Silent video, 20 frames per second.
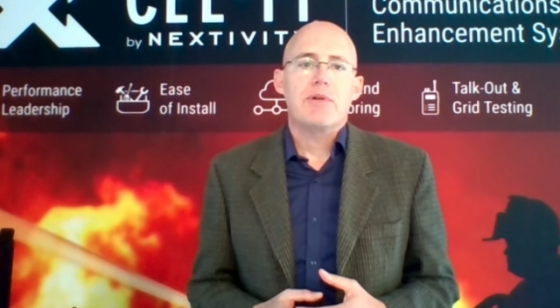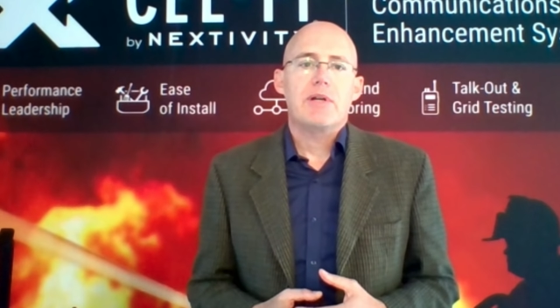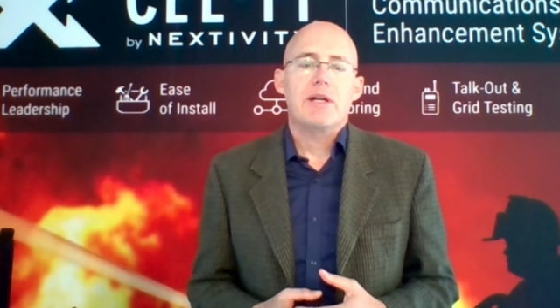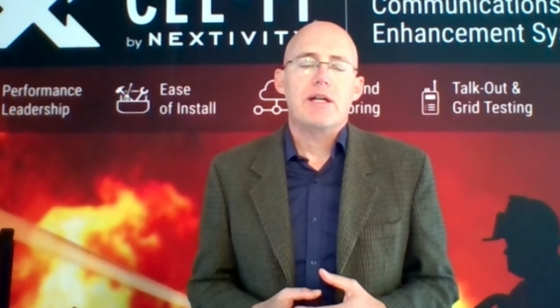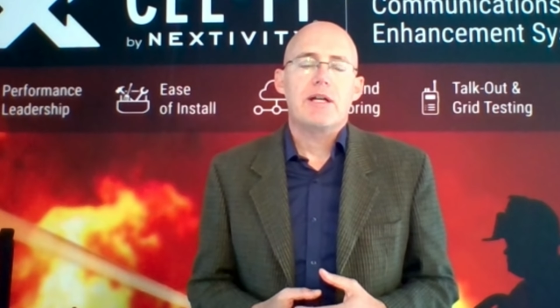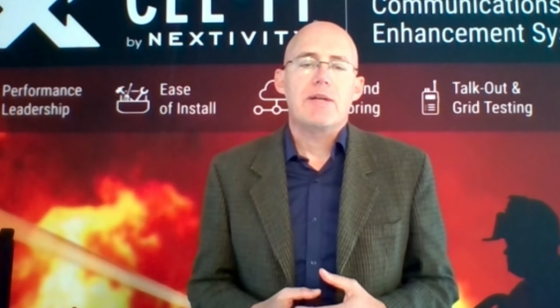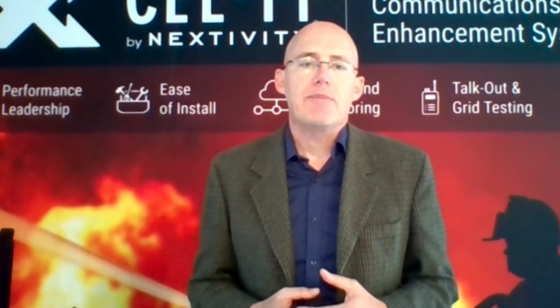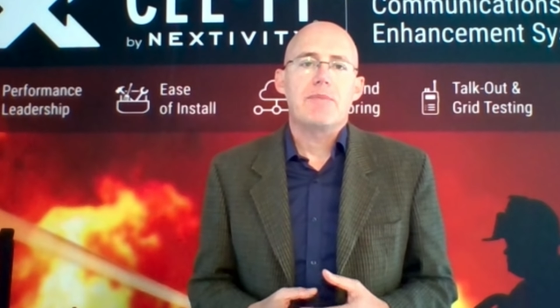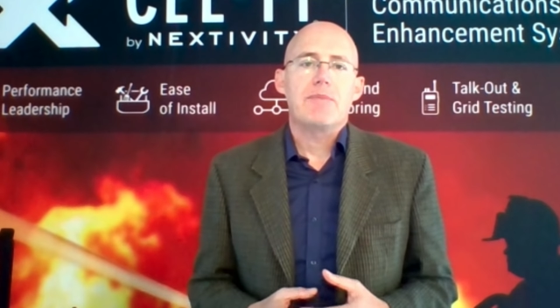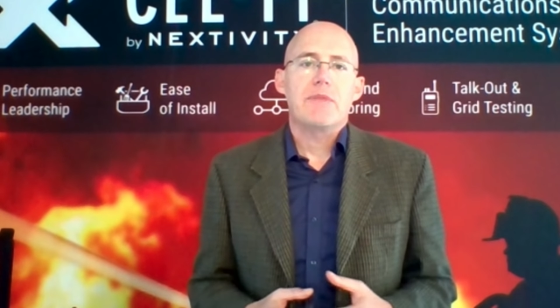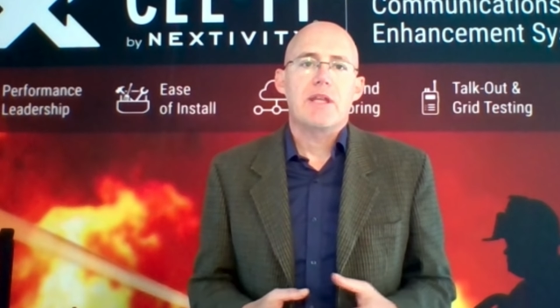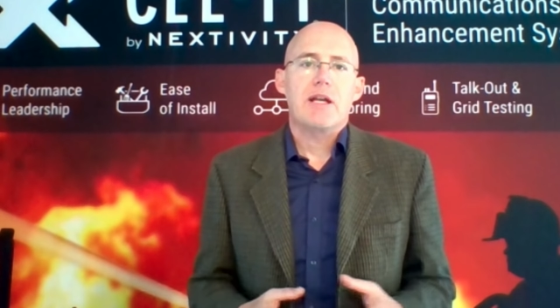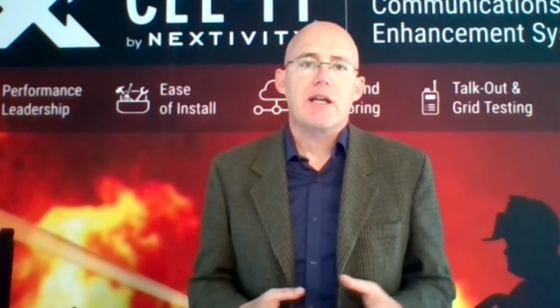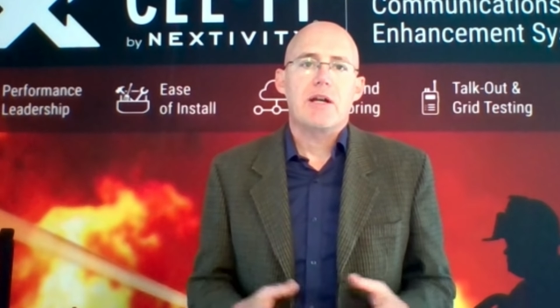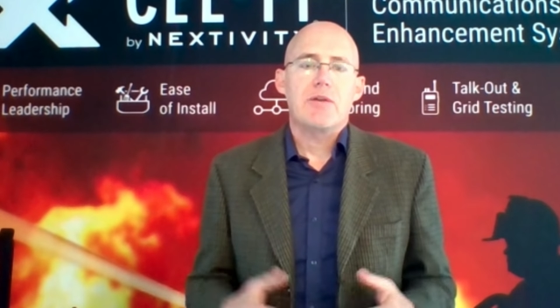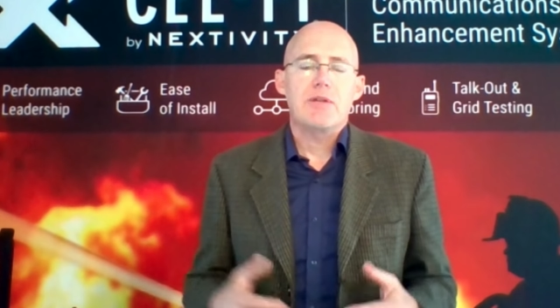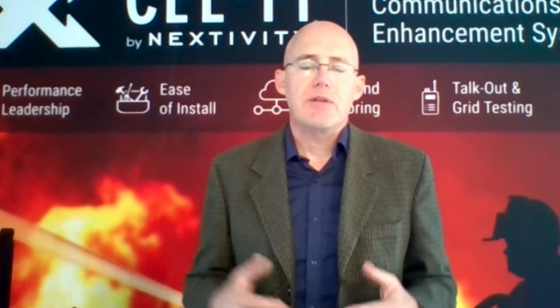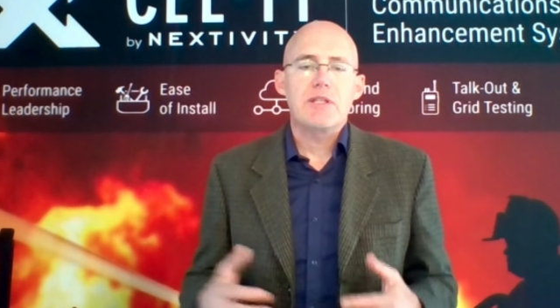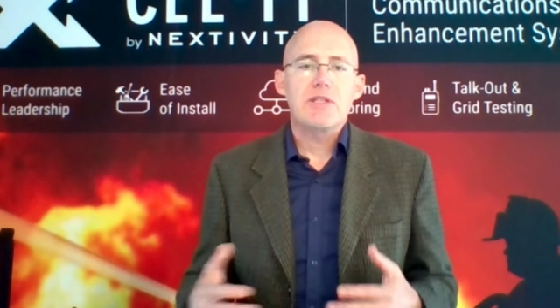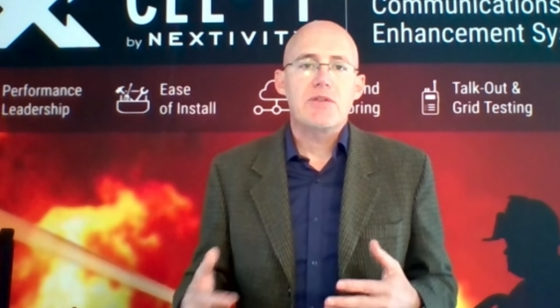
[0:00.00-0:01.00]

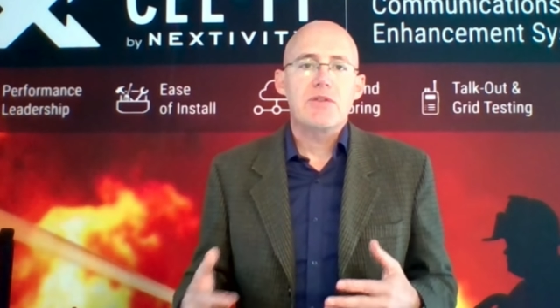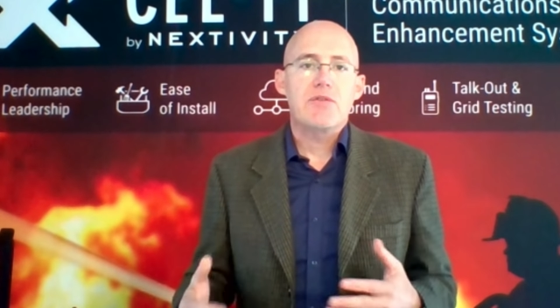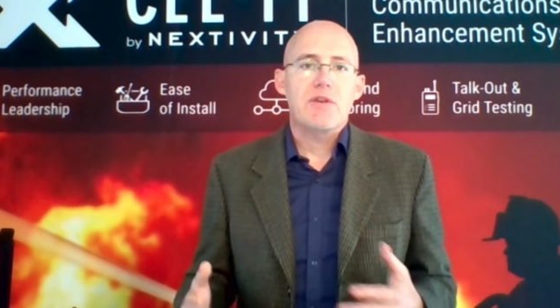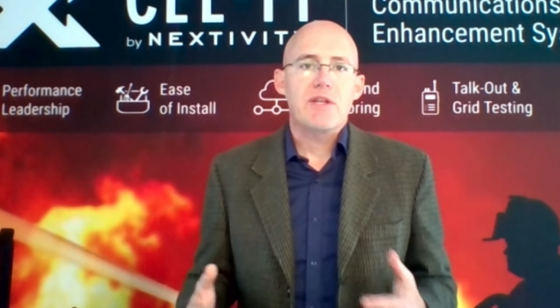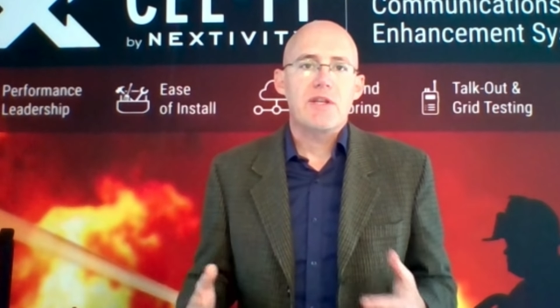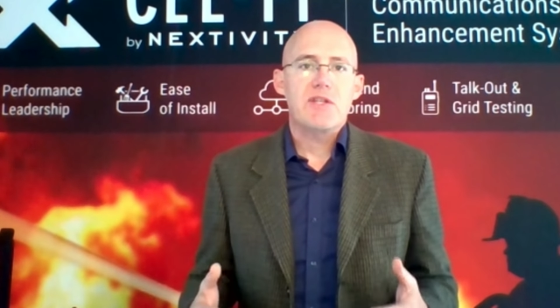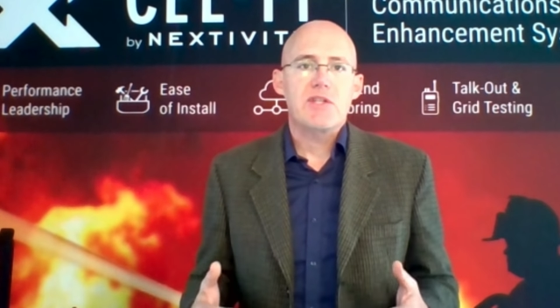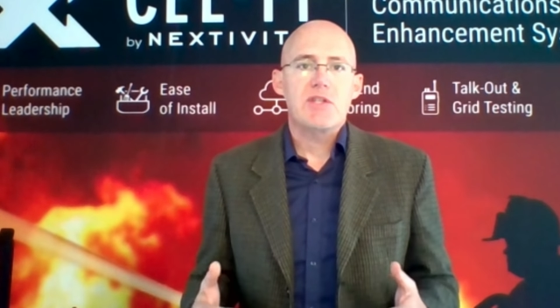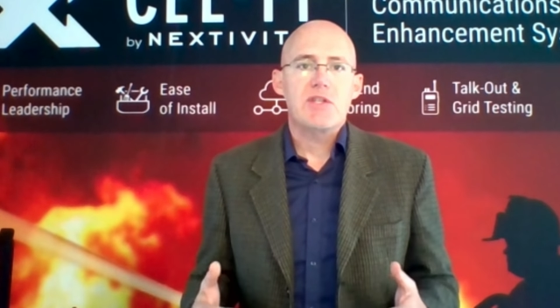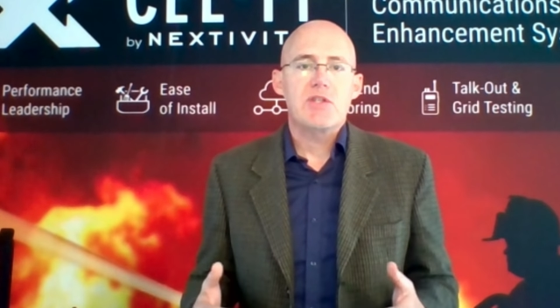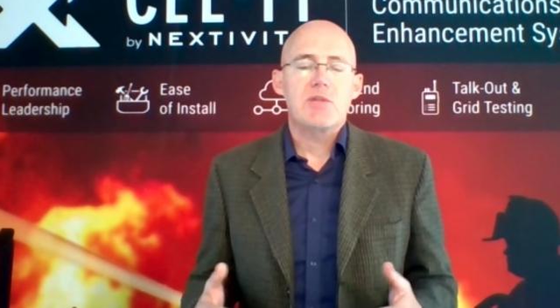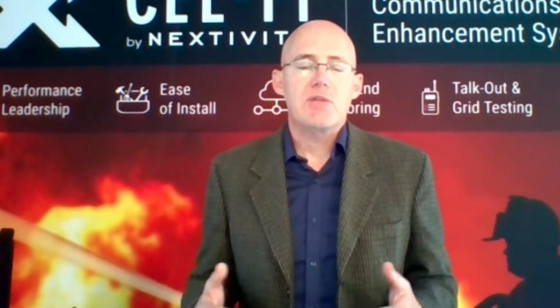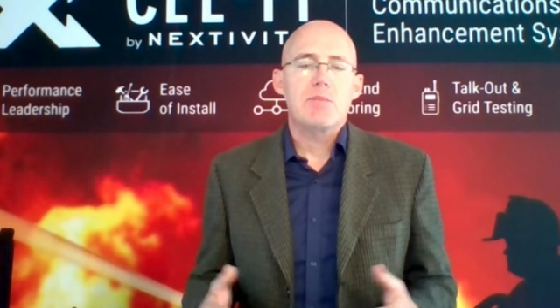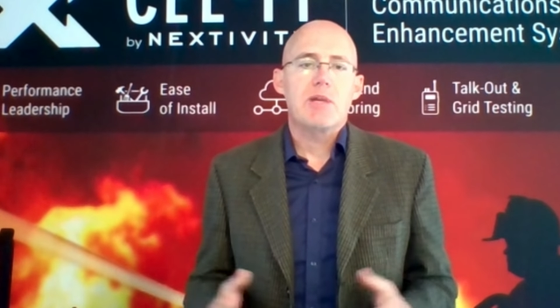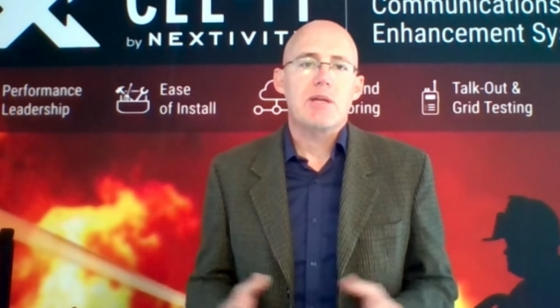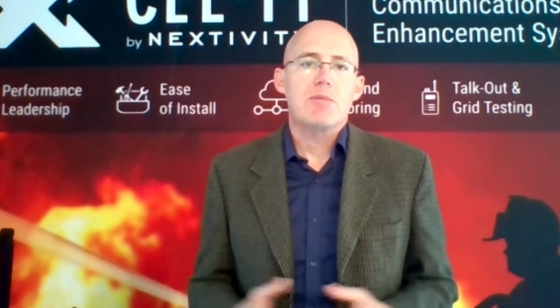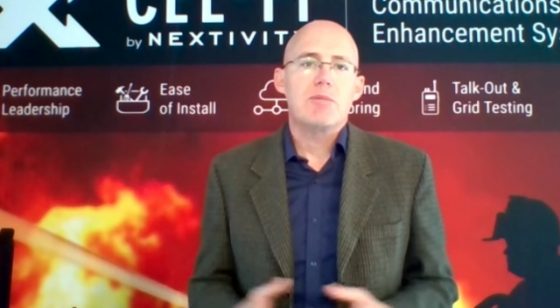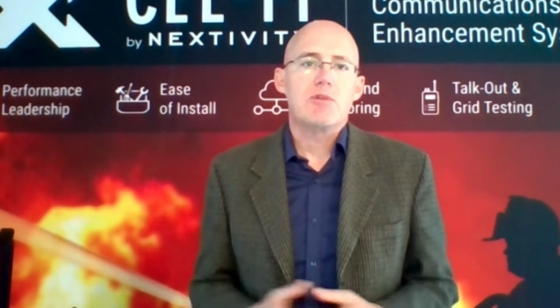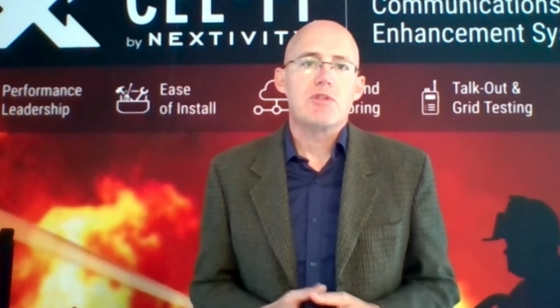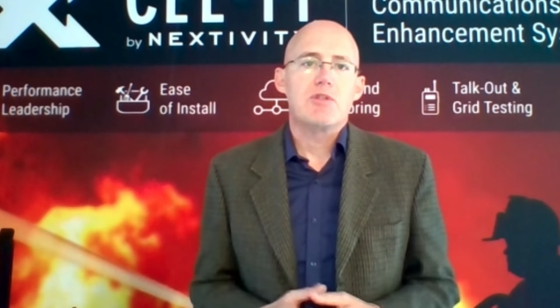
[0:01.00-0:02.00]
our interfaces to be able